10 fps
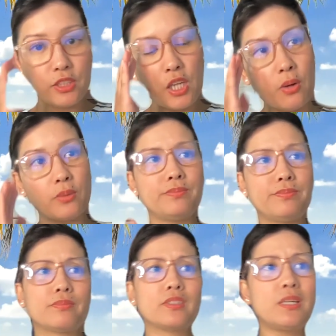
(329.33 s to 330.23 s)
So
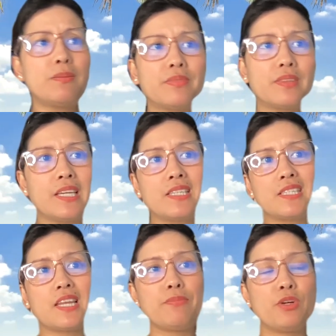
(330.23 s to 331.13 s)
some things
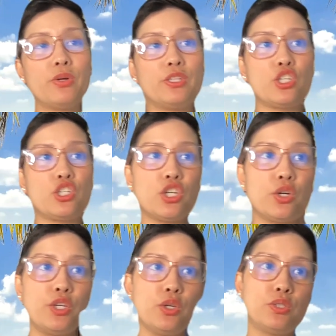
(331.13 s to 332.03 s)
that I'm going to show
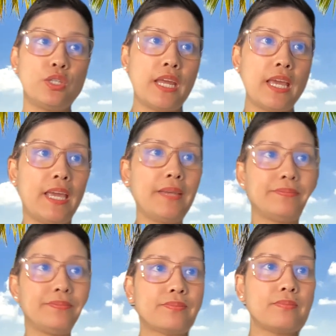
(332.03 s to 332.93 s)
you
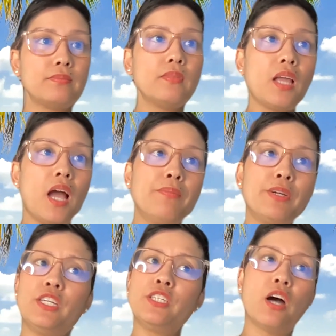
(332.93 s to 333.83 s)
today, I'm
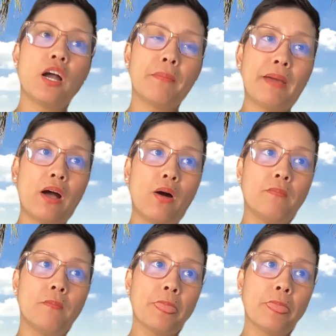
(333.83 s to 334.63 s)
going to talk about